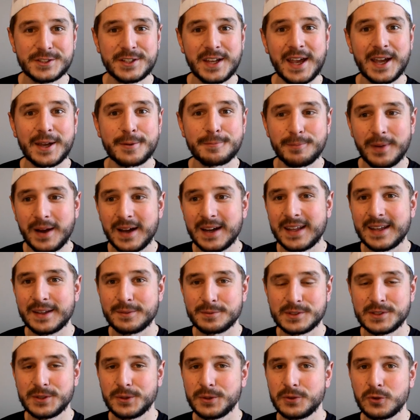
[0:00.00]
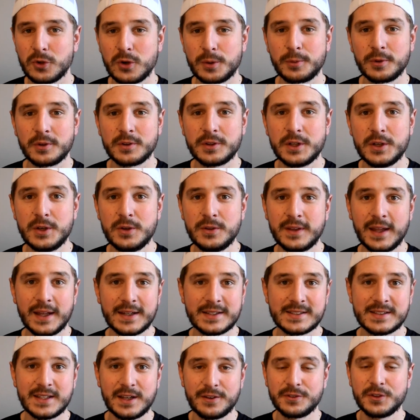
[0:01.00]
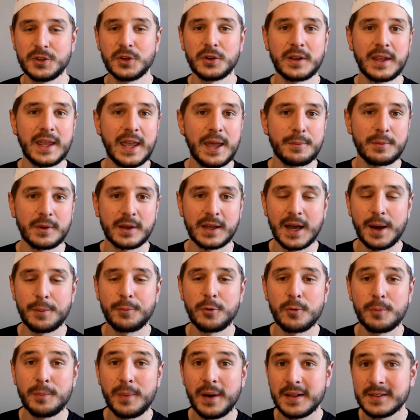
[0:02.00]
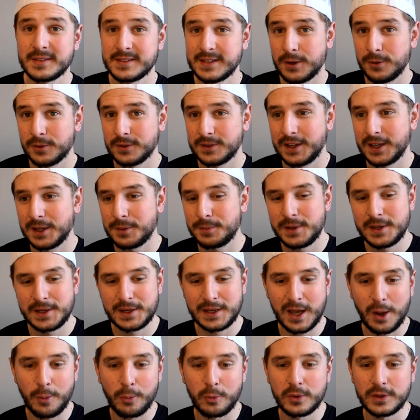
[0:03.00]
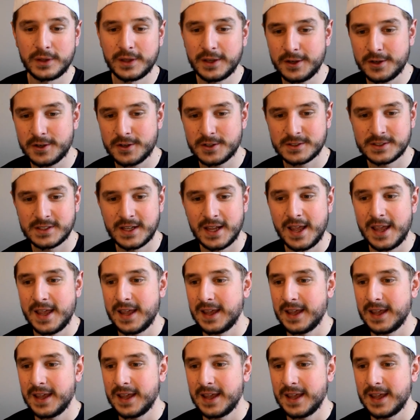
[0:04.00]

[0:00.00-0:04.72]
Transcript: Jack money. I'm still a normal dude. That stuff took him a couple months. That would take me a couple years,